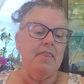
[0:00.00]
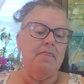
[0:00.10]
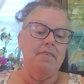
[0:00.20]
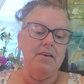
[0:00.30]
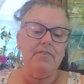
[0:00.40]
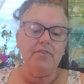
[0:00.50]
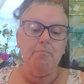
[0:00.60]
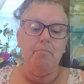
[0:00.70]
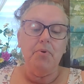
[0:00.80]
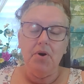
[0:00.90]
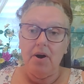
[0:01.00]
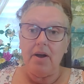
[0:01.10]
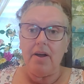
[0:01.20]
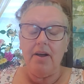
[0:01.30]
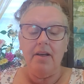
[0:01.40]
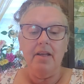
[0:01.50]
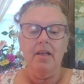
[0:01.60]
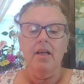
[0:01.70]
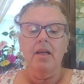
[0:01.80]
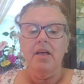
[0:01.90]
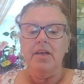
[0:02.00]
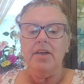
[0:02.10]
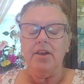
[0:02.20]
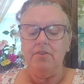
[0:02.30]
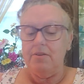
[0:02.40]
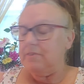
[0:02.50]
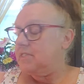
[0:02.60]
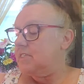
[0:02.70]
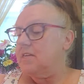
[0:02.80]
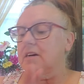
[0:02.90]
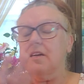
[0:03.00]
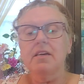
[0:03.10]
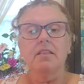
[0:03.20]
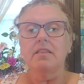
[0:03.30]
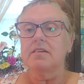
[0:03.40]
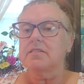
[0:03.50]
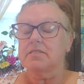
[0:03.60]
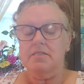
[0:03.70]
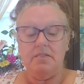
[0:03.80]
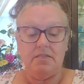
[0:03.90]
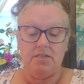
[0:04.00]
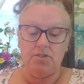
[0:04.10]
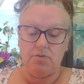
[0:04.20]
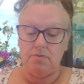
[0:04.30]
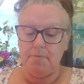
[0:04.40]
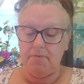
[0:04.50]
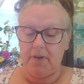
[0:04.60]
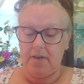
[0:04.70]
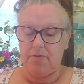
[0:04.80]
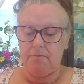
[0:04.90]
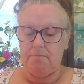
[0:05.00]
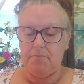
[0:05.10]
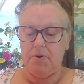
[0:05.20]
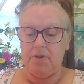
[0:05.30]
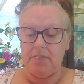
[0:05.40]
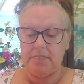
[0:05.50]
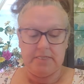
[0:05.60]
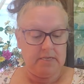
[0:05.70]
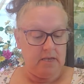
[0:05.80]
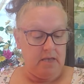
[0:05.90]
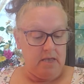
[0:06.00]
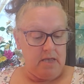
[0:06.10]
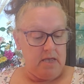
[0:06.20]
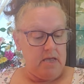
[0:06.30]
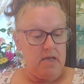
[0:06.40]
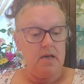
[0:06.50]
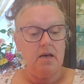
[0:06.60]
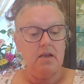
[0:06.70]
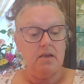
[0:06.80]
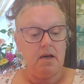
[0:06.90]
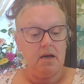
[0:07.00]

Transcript: This book, you know, it was stuck in this group of other books, and